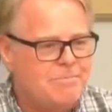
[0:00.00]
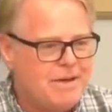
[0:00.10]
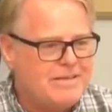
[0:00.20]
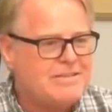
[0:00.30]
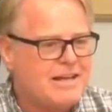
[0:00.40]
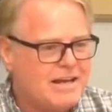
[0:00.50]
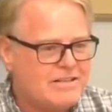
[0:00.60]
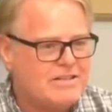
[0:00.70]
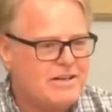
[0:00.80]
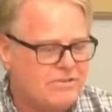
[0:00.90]
the basic
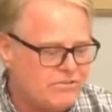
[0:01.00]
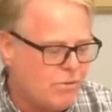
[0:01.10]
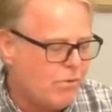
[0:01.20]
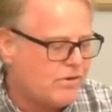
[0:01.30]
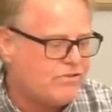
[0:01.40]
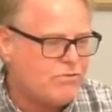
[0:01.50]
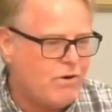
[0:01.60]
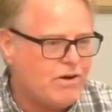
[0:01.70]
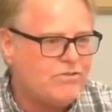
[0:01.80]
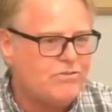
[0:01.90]
historic
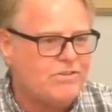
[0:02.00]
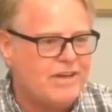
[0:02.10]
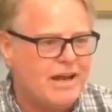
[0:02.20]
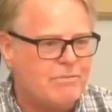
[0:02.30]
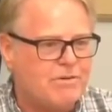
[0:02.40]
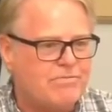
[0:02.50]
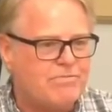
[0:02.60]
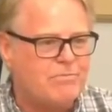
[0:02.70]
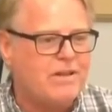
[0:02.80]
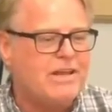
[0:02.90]
structure of the dam
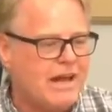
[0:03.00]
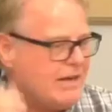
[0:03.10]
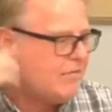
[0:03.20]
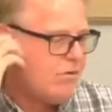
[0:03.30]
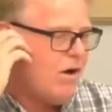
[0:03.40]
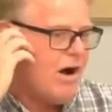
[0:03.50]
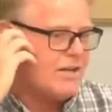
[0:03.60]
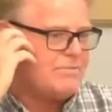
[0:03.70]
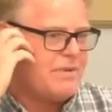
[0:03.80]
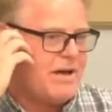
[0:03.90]
we've really kind of
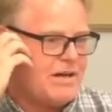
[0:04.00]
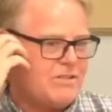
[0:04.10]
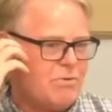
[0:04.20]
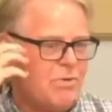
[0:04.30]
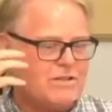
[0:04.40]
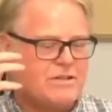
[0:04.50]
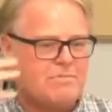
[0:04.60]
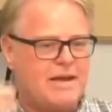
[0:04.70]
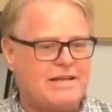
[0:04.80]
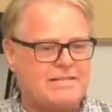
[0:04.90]
lost. Because it
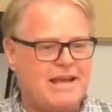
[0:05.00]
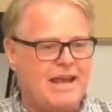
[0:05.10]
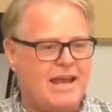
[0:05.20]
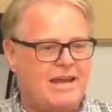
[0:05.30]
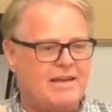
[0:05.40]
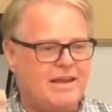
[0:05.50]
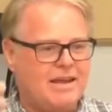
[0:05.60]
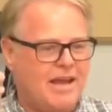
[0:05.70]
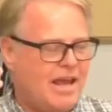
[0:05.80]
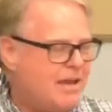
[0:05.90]
wasn't maintained
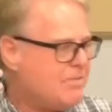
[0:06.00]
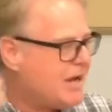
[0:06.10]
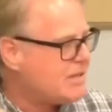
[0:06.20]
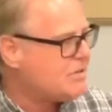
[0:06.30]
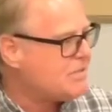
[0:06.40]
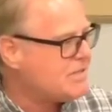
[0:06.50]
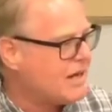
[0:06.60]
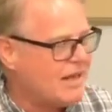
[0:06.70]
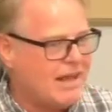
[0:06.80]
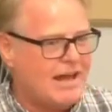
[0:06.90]
and because it was
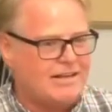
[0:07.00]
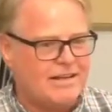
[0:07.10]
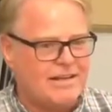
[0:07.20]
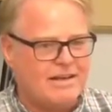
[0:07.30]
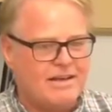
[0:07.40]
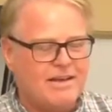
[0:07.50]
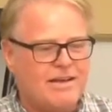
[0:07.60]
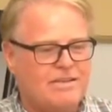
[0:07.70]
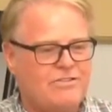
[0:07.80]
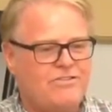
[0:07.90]
neglected,
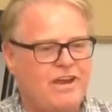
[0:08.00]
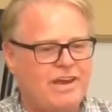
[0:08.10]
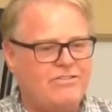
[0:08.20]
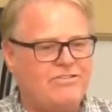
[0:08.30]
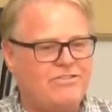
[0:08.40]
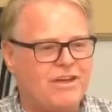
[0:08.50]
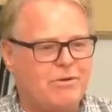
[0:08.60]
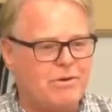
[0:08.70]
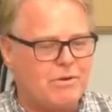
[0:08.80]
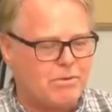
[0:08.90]
the changes
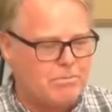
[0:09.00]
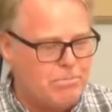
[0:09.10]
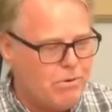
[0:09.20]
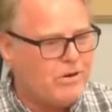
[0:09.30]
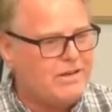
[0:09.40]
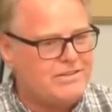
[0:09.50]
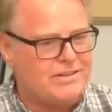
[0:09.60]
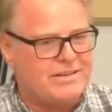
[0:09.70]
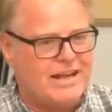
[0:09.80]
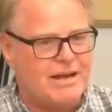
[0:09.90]
that we were putting
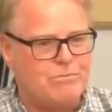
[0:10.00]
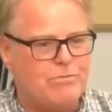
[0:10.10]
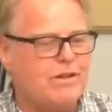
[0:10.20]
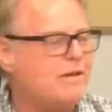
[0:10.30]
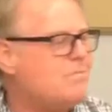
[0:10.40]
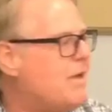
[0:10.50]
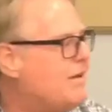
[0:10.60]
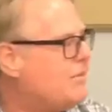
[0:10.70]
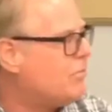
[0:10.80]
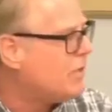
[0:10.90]
to the dam really
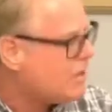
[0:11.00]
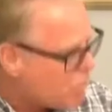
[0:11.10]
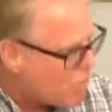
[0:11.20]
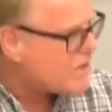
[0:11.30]
meant it really